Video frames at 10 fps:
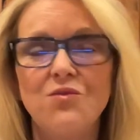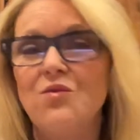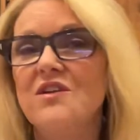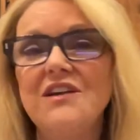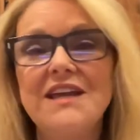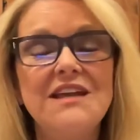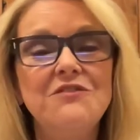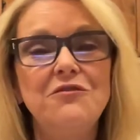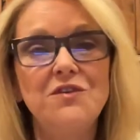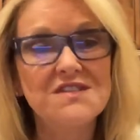We're looking
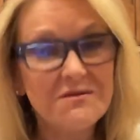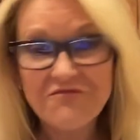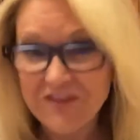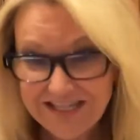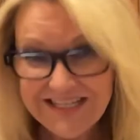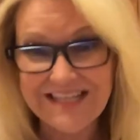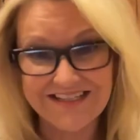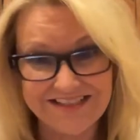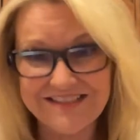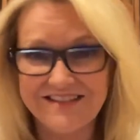for some
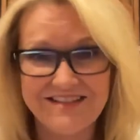funding.